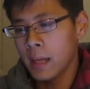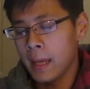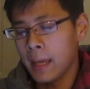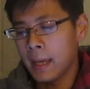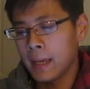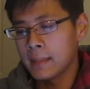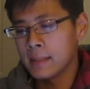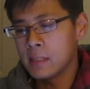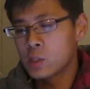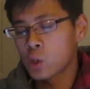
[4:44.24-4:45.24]
and
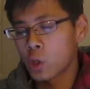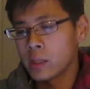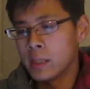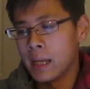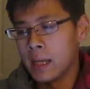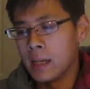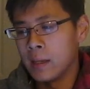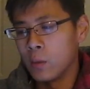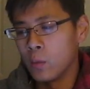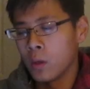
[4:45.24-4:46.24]
he started
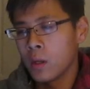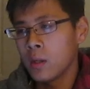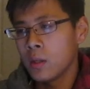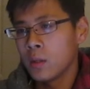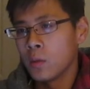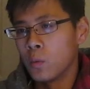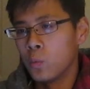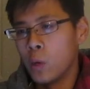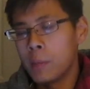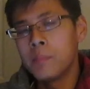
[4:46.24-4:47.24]
a
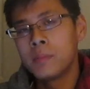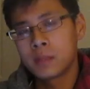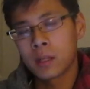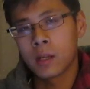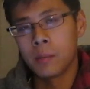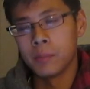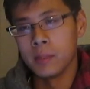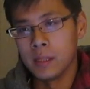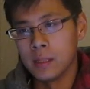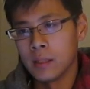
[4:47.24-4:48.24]
ribs
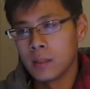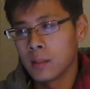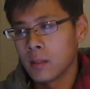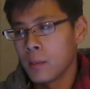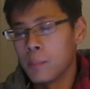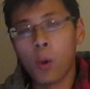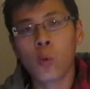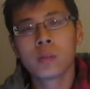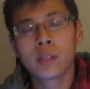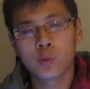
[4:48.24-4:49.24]
company uh,
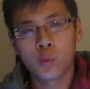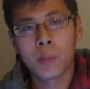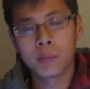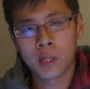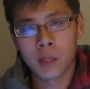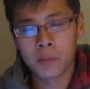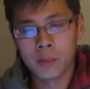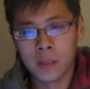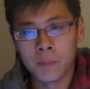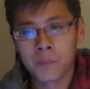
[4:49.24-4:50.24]
Boneless Ribs
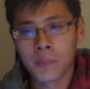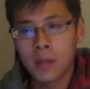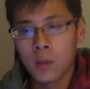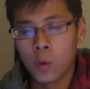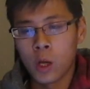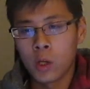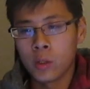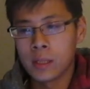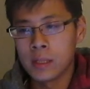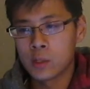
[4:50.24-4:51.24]
Company, where
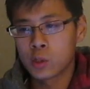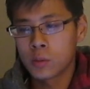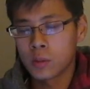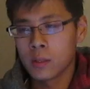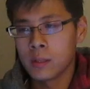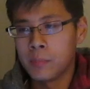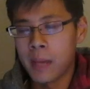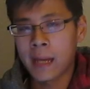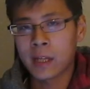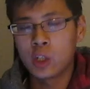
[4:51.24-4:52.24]
he he
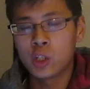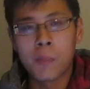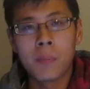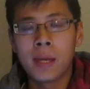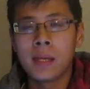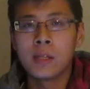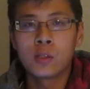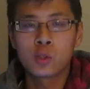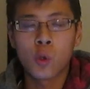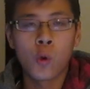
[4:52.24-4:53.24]
packaged and made and
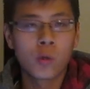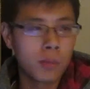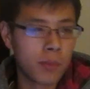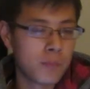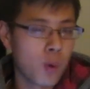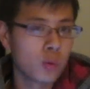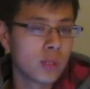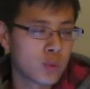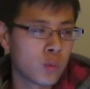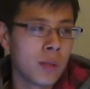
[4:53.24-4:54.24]
sold
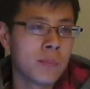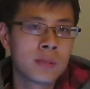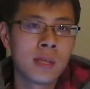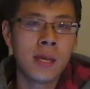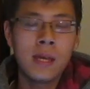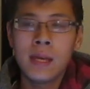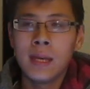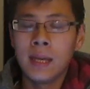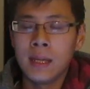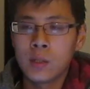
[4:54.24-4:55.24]
boneless ribs,
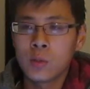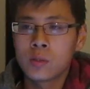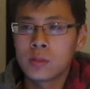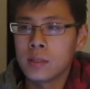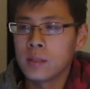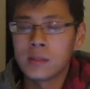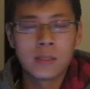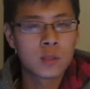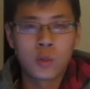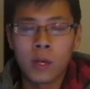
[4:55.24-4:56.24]
and it was uh,
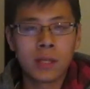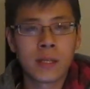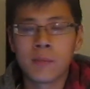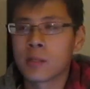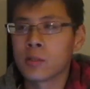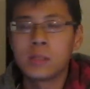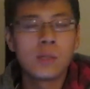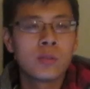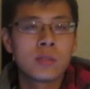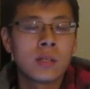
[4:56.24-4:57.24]
this great thing because he
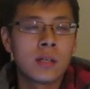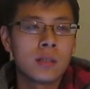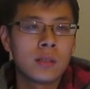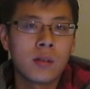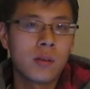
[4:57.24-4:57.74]
was a